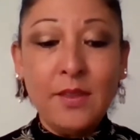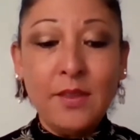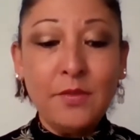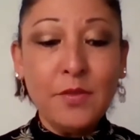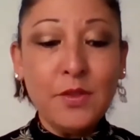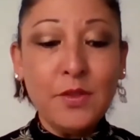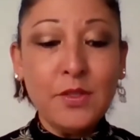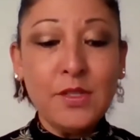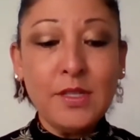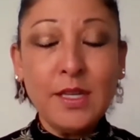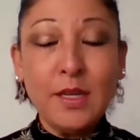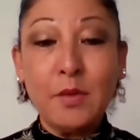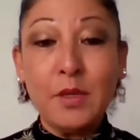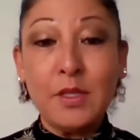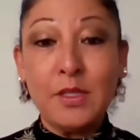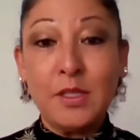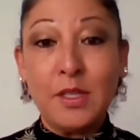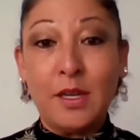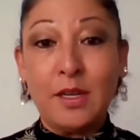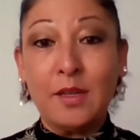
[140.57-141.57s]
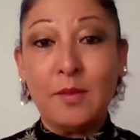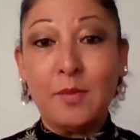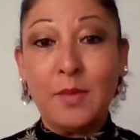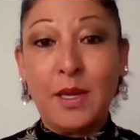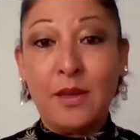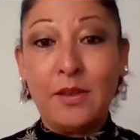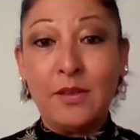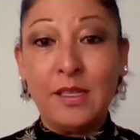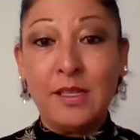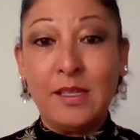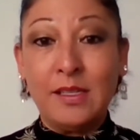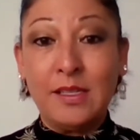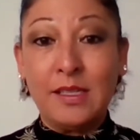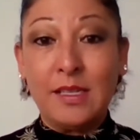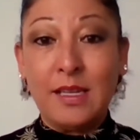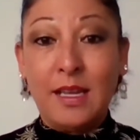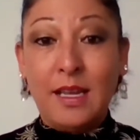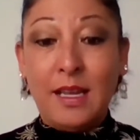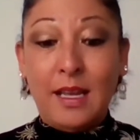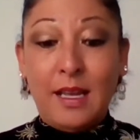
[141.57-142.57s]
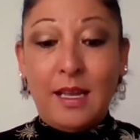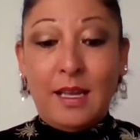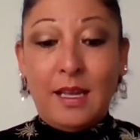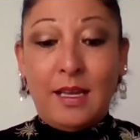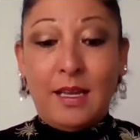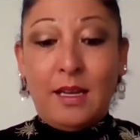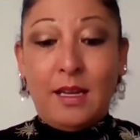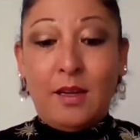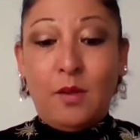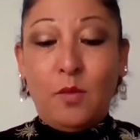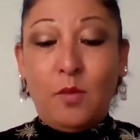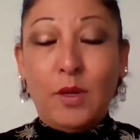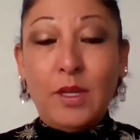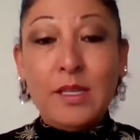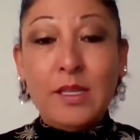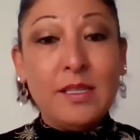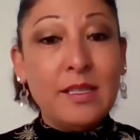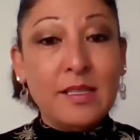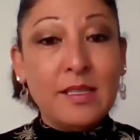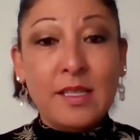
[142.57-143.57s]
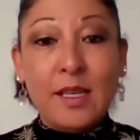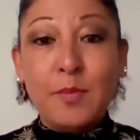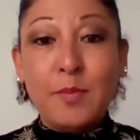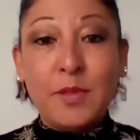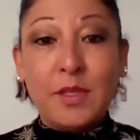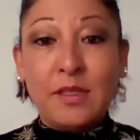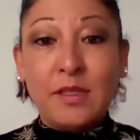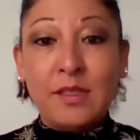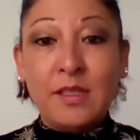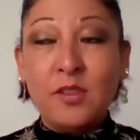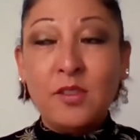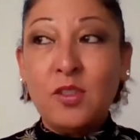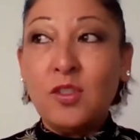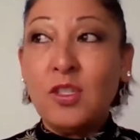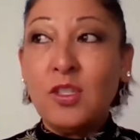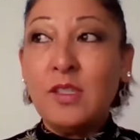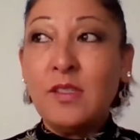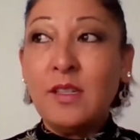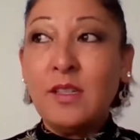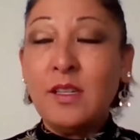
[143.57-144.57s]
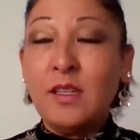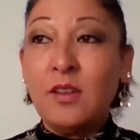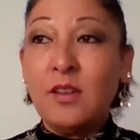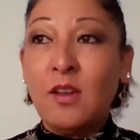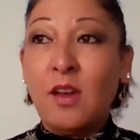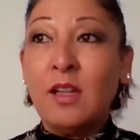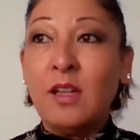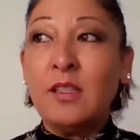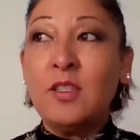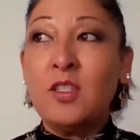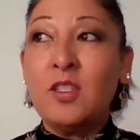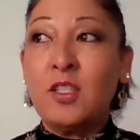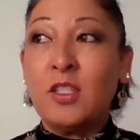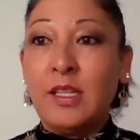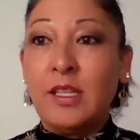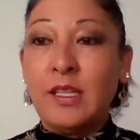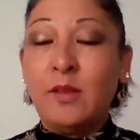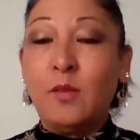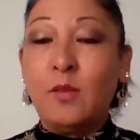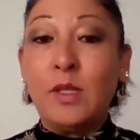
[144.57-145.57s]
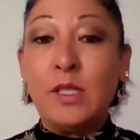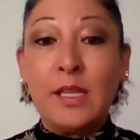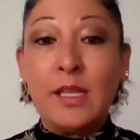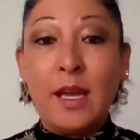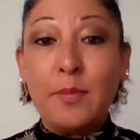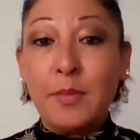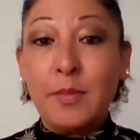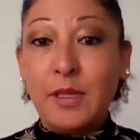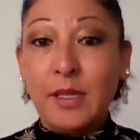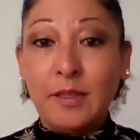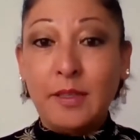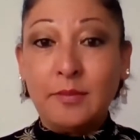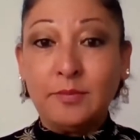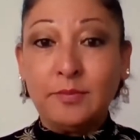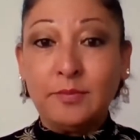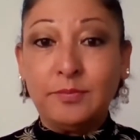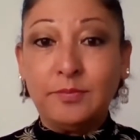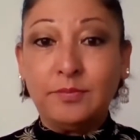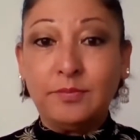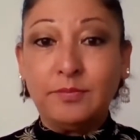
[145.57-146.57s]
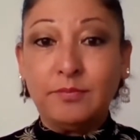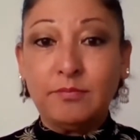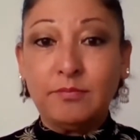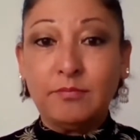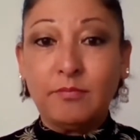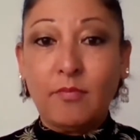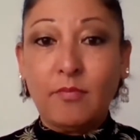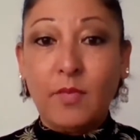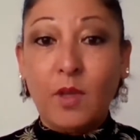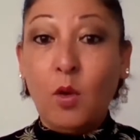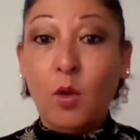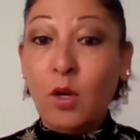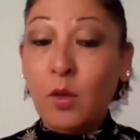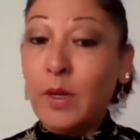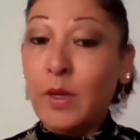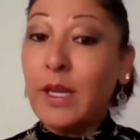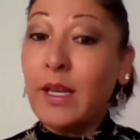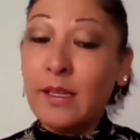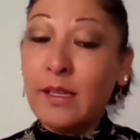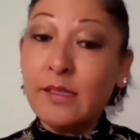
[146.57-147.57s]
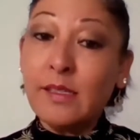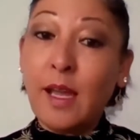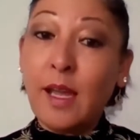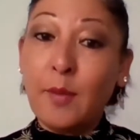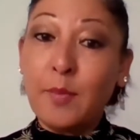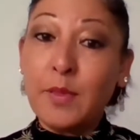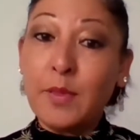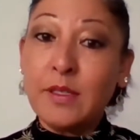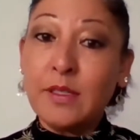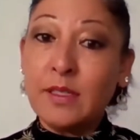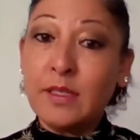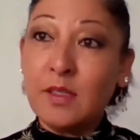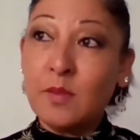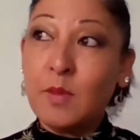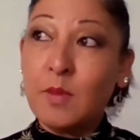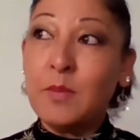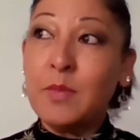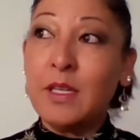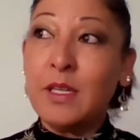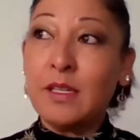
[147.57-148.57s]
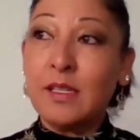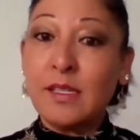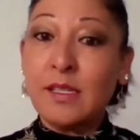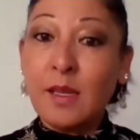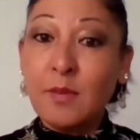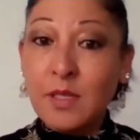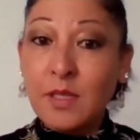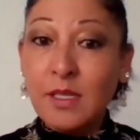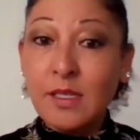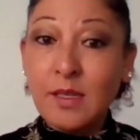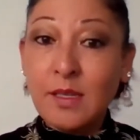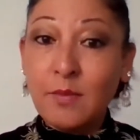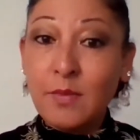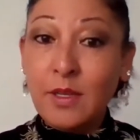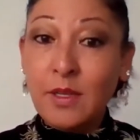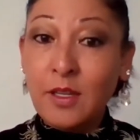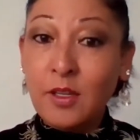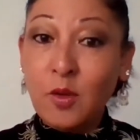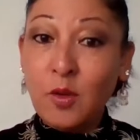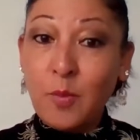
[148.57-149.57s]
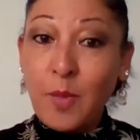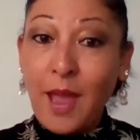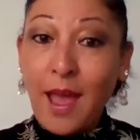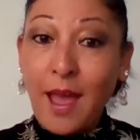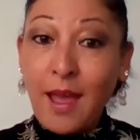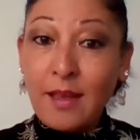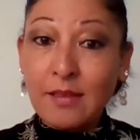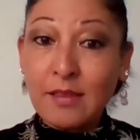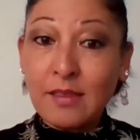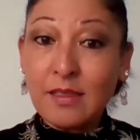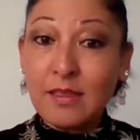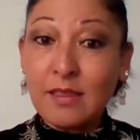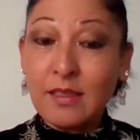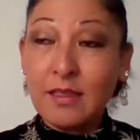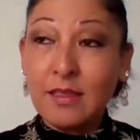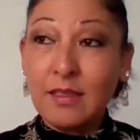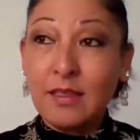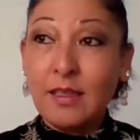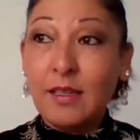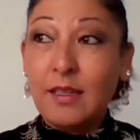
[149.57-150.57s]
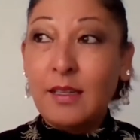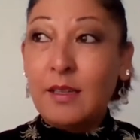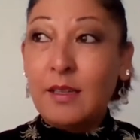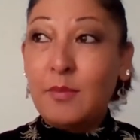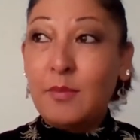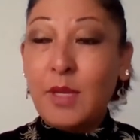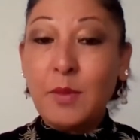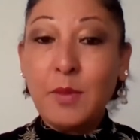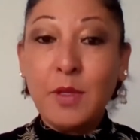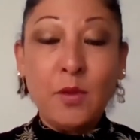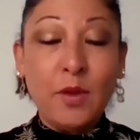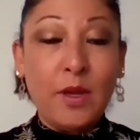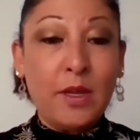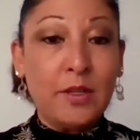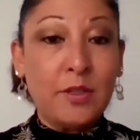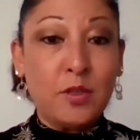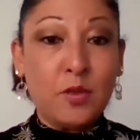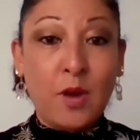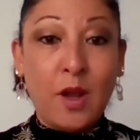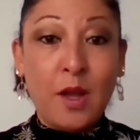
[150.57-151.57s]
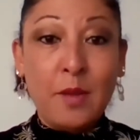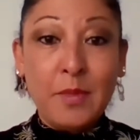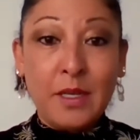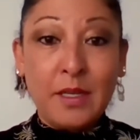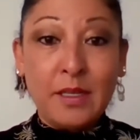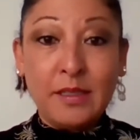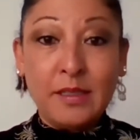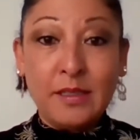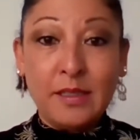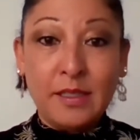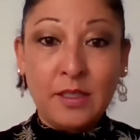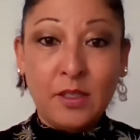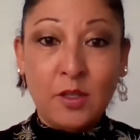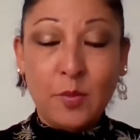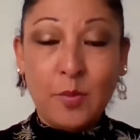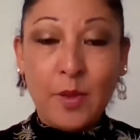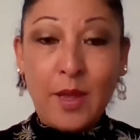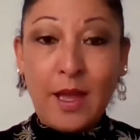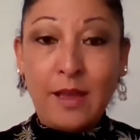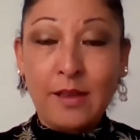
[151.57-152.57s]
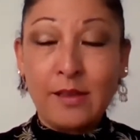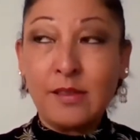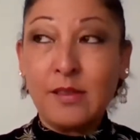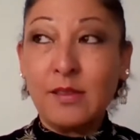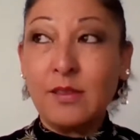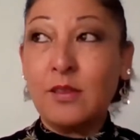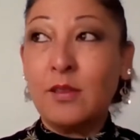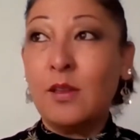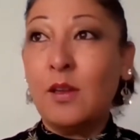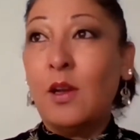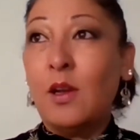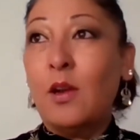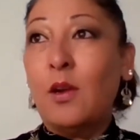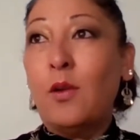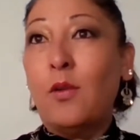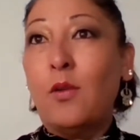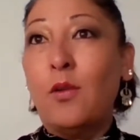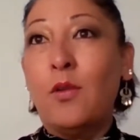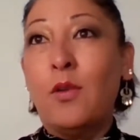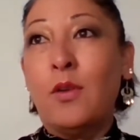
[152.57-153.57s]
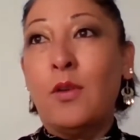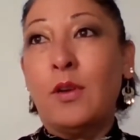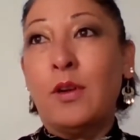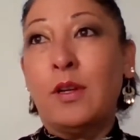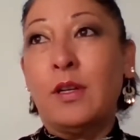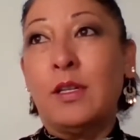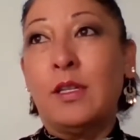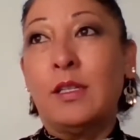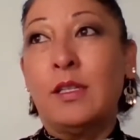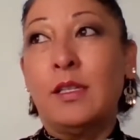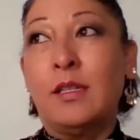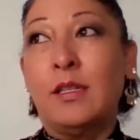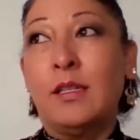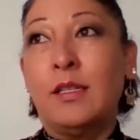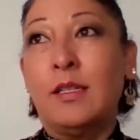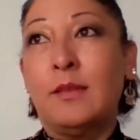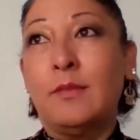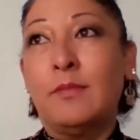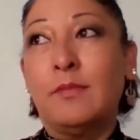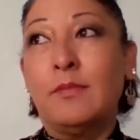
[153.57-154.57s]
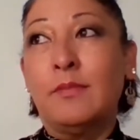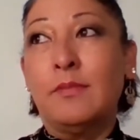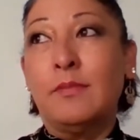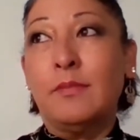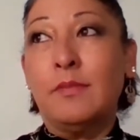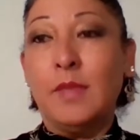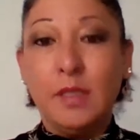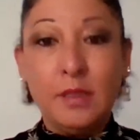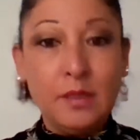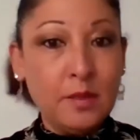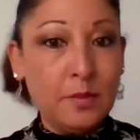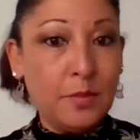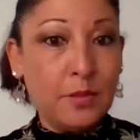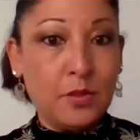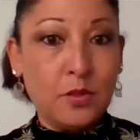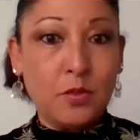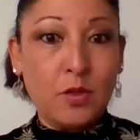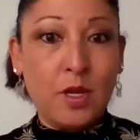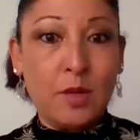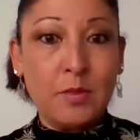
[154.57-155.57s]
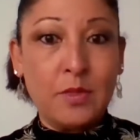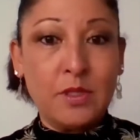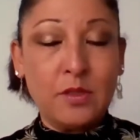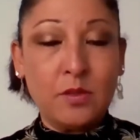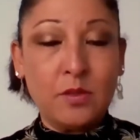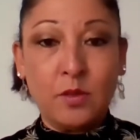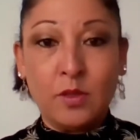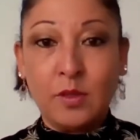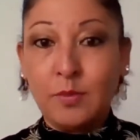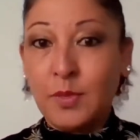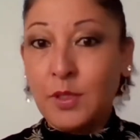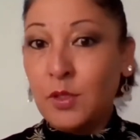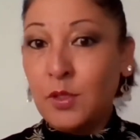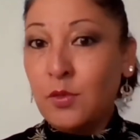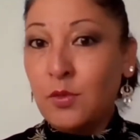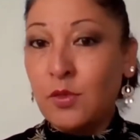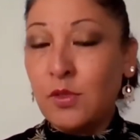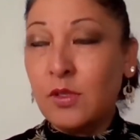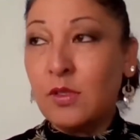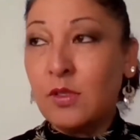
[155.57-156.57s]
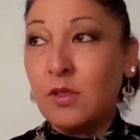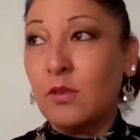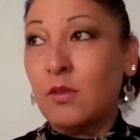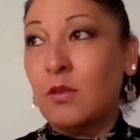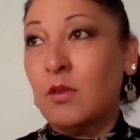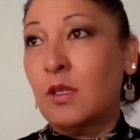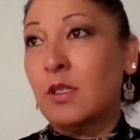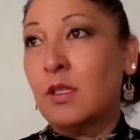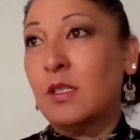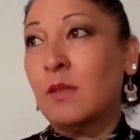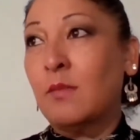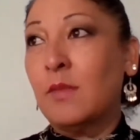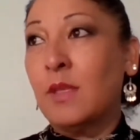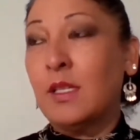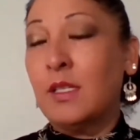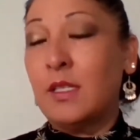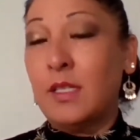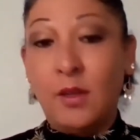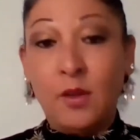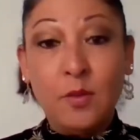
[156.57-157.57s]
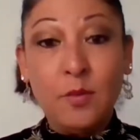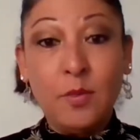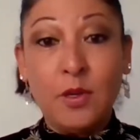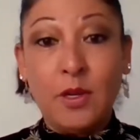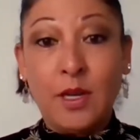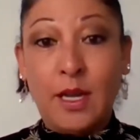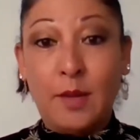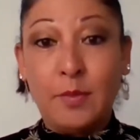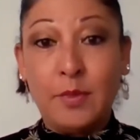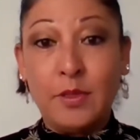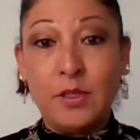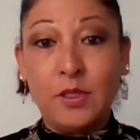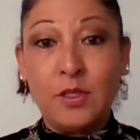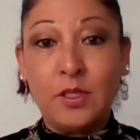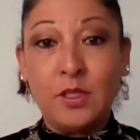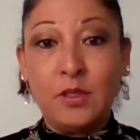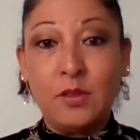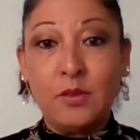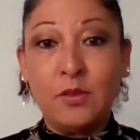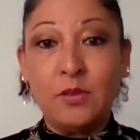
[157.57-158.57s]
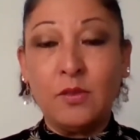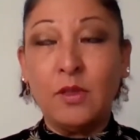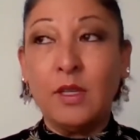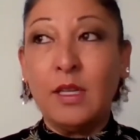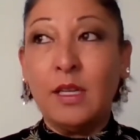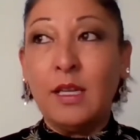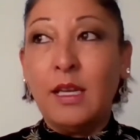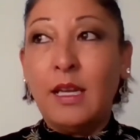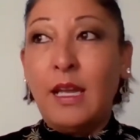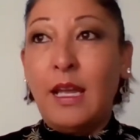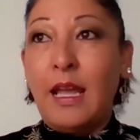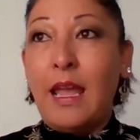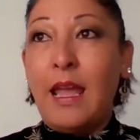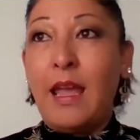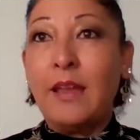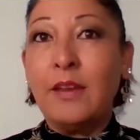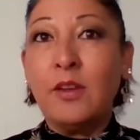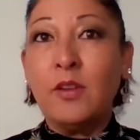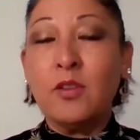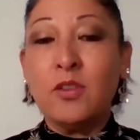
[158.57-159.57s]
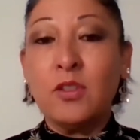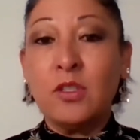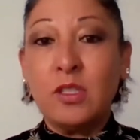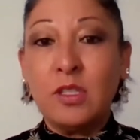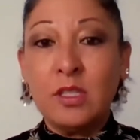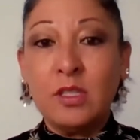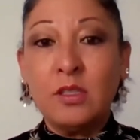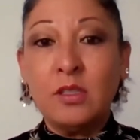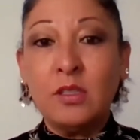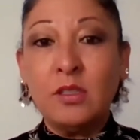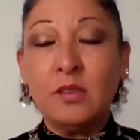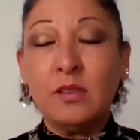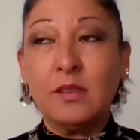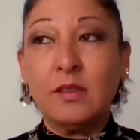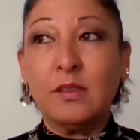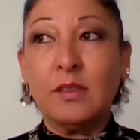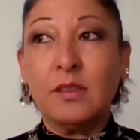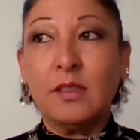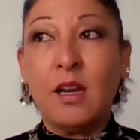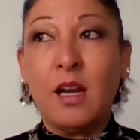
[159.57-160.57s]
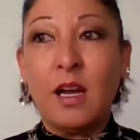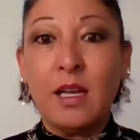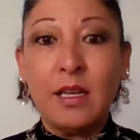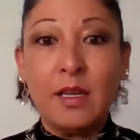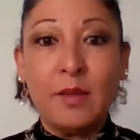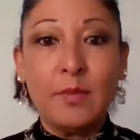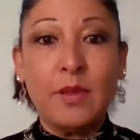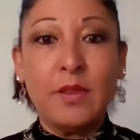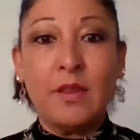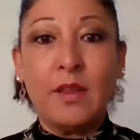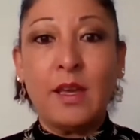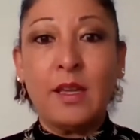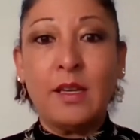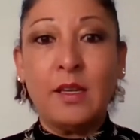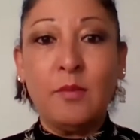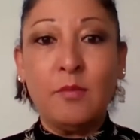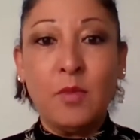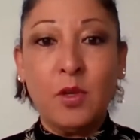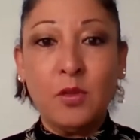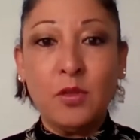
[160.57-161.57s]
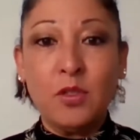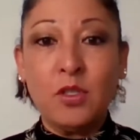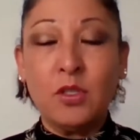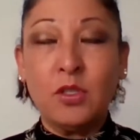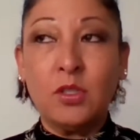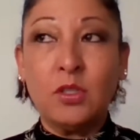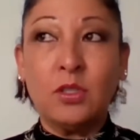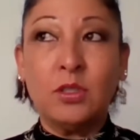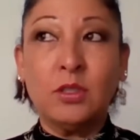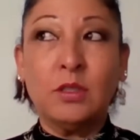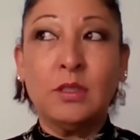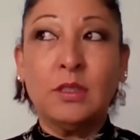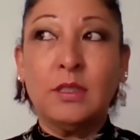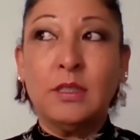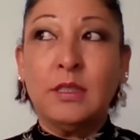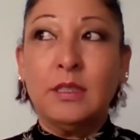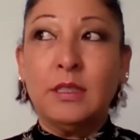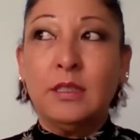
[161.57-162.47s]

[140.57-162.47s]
the first thing I want to talk about is, what is acceptance? It's just acknowledging what's happening or what has happened. It's maybe accepting something in your past. Maybe you had a trauma in your past, or multiple traumas, or abuse, or something terrible happened to you. And you're still caught up in that emotional